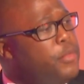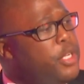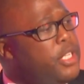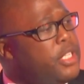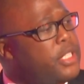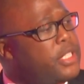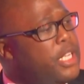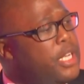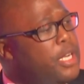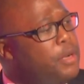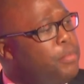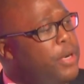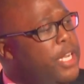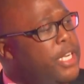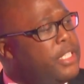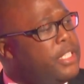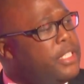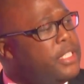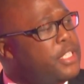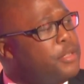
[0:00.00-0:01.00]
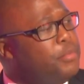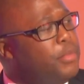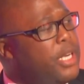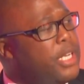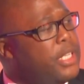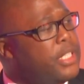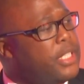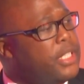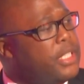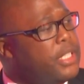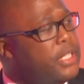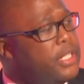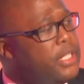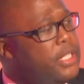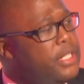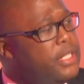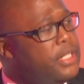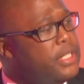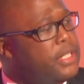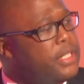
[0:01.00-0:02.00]
Minister Blade Nzimande,
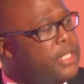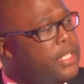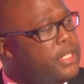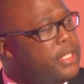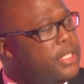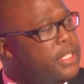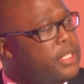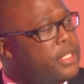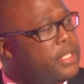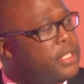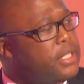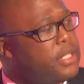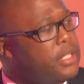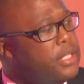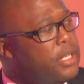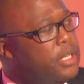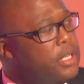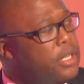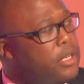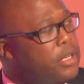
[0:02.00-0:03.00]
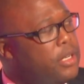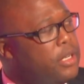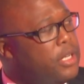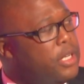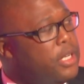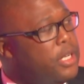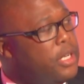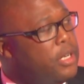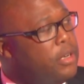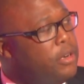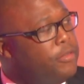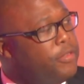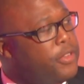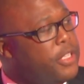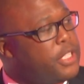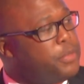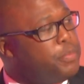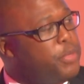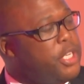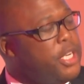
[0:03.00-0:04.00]
his thesis of
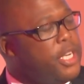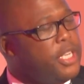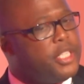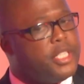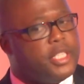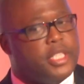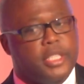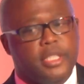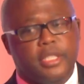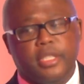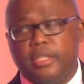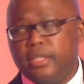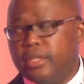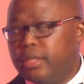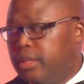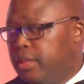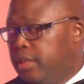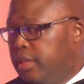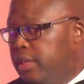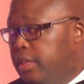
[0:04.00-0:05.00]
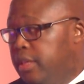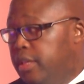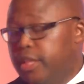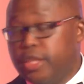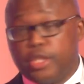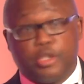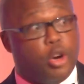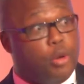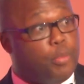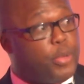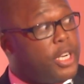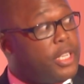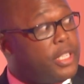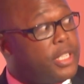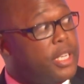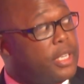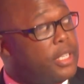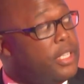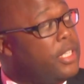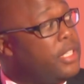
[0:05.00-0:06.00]
his PhD is corporate
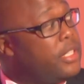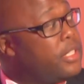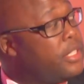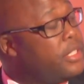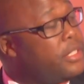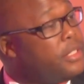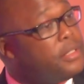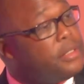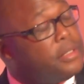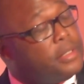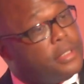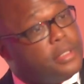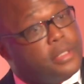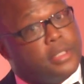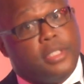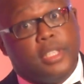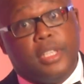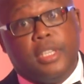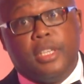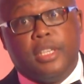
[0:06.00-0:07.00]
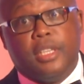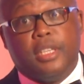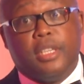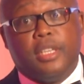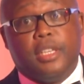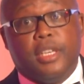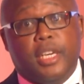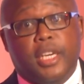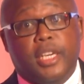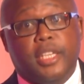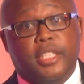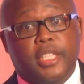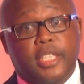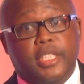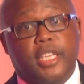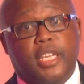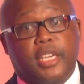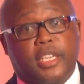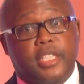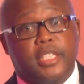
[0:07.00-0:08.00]
guerrillas. He
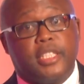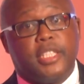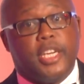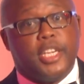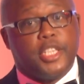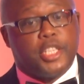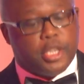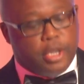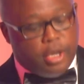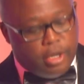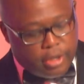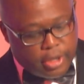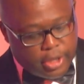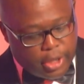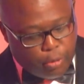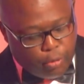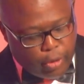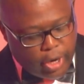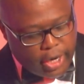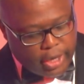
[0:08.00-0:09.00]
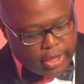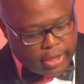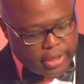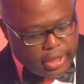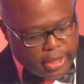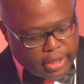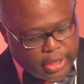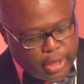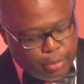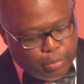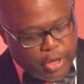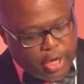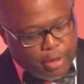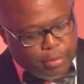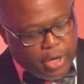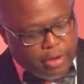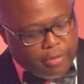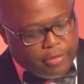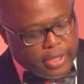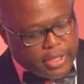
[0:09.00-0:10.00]
did a research on the work that the
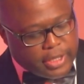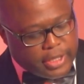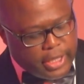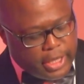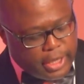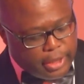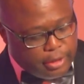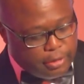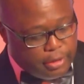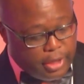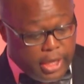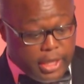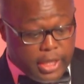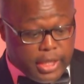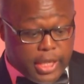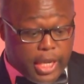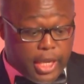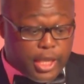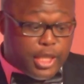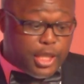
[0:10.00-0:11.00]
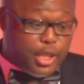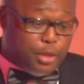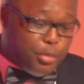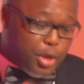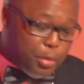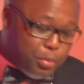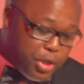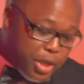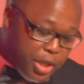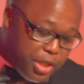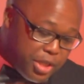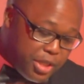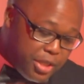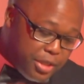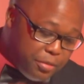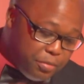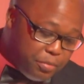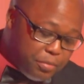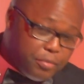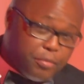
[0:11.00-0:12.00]
BMF has done, and it earned him a
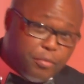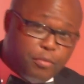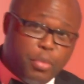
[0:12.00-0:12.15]
PhD.